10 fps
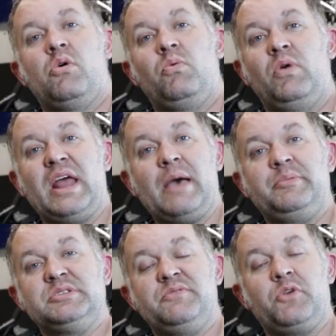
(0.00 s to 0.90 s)
What
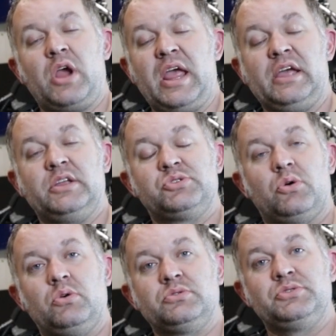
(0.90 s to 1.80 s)
happens if your hand
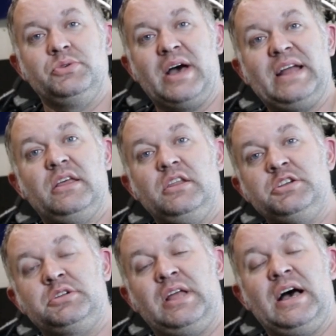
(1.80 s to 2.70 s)
controls do not
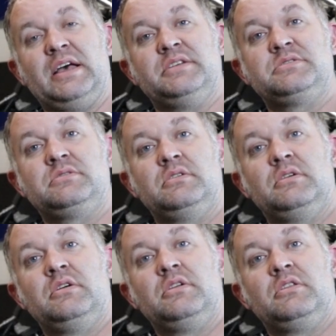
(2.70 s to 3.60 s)
initialize
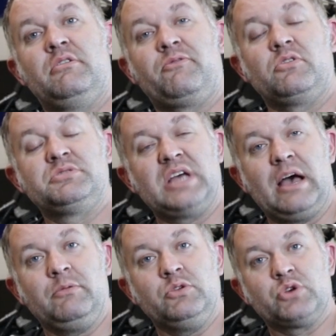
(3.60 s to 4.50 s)
the first
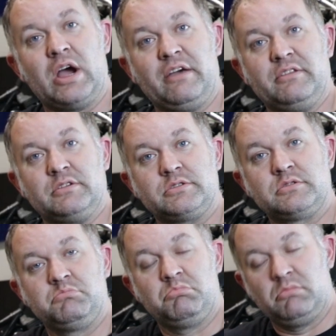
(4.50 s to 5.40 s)
time you try
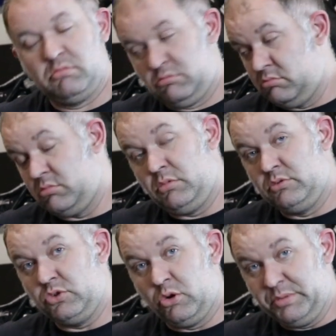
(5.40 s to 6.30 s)
this?
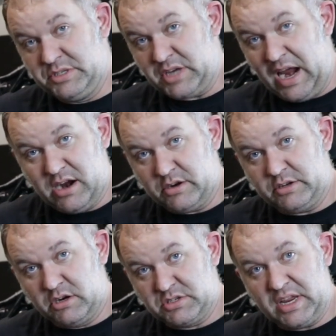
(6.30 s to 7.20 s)
Don't be scared,
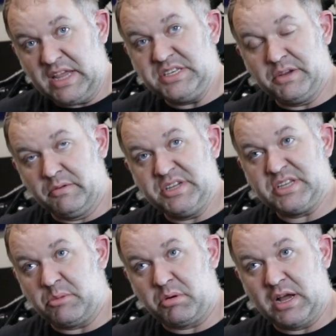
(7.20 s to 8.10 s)
there's an easy
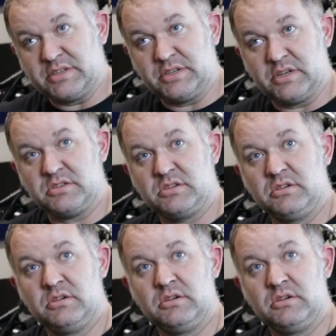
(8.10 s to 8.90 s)
reset process.